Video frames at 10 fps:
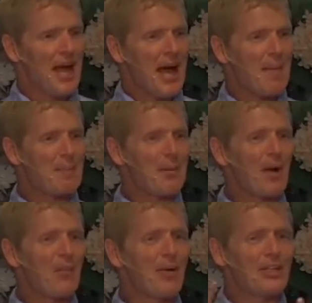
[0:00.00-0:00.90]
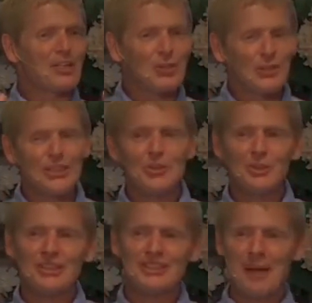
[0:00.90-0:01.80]
But I want to encourage you at
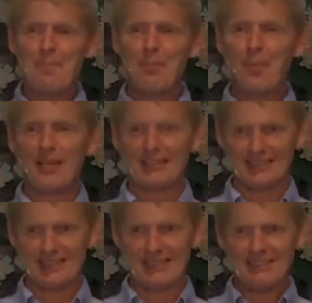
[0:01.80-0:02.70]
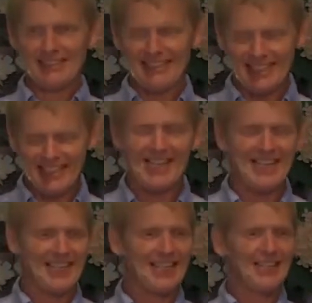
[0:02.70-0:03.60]
some point, even today,
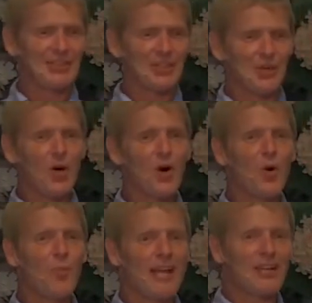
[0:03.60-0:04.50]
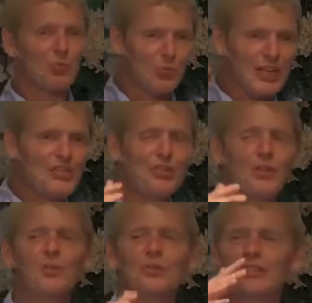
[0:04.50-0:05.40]
to go home and read
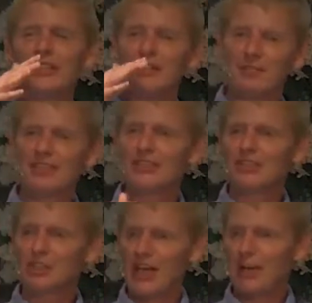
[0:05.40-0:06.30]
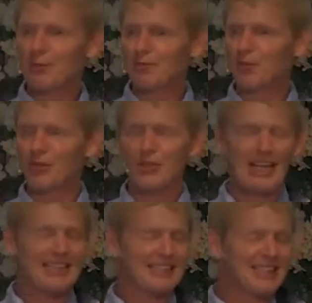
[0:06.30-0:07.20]
through Ephesians chapter 4. You
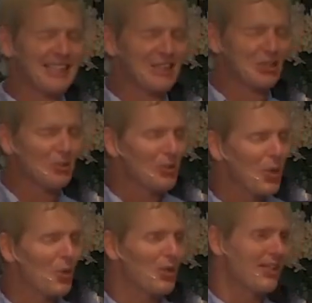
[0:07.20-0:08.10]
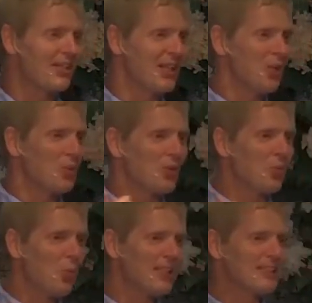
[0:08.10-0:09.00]
guys, it is loaded with
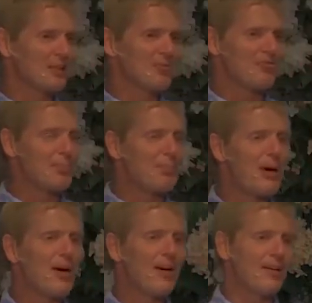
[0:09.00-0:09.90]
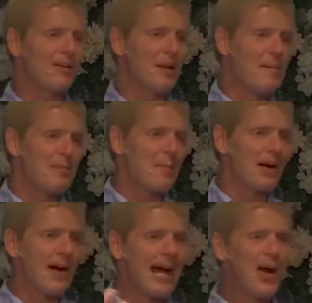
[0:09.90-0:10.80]
wisdom from Paul about
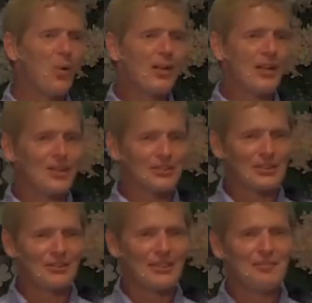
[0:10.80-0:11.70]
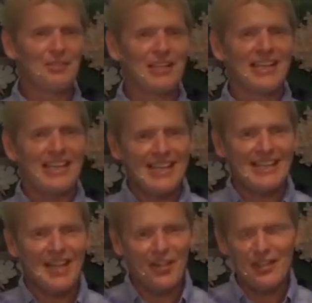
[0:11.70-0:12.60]
how we are to live in
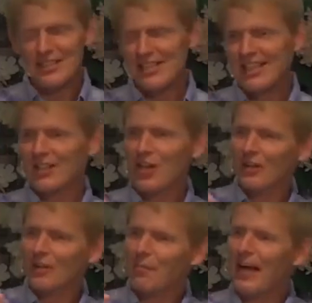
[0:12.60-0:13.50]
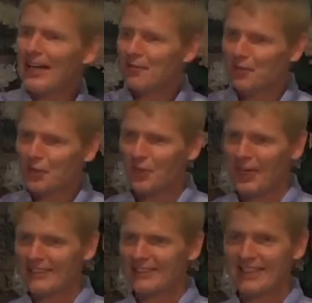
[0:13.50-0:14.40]
this thing called the body of
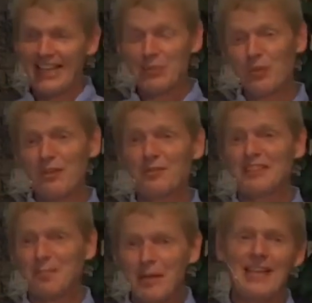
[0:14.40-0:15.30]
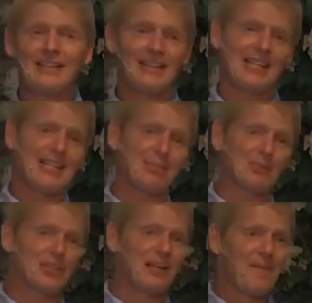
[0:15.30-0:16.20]
Christ. And that's one of his main
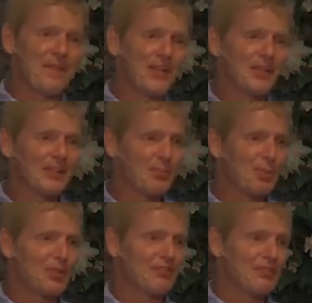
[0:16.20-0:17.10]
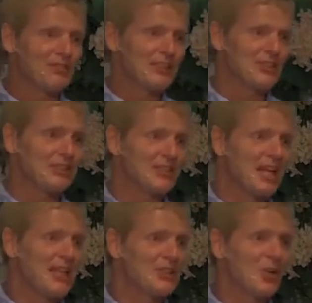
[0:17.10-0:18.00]
themes there in the book of Ephesians.
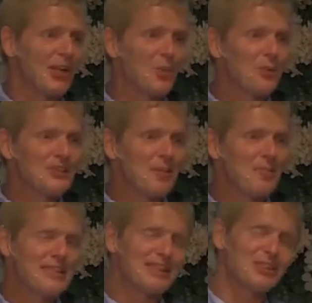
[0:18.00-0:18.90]
So I don't want you to miss it.